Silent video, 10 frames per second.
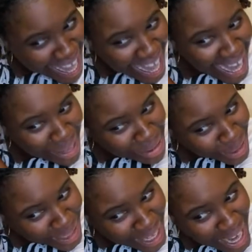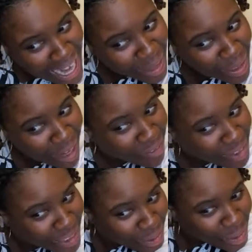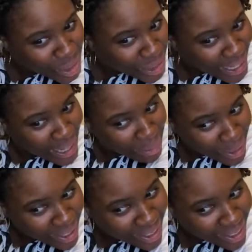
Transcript: I am still hollering off of T Will's comment.